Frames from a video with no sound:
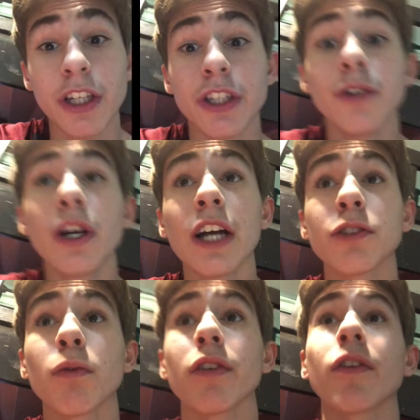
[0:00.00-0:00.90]
you guys
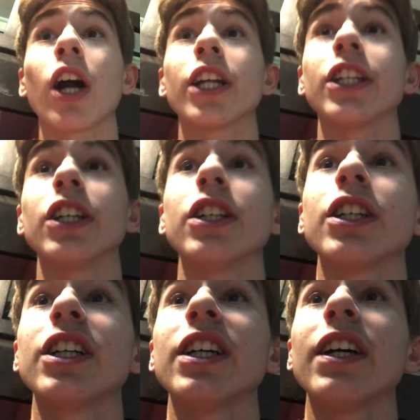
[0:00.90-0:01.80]
would have gotten.
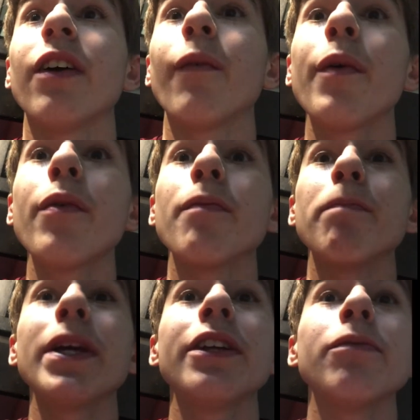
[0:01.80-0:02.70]
We would have
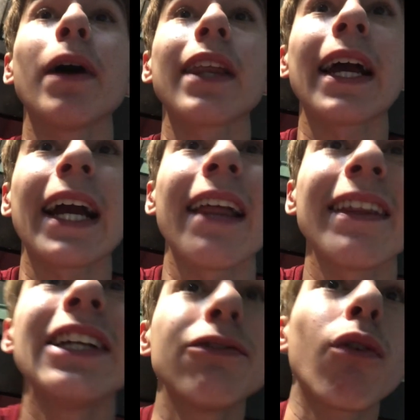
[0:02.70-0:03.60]
beat you by like at
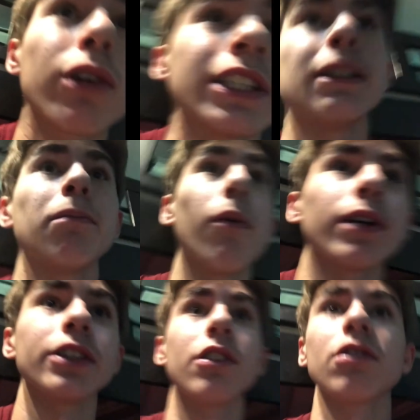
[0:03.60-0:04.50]
least 14 points.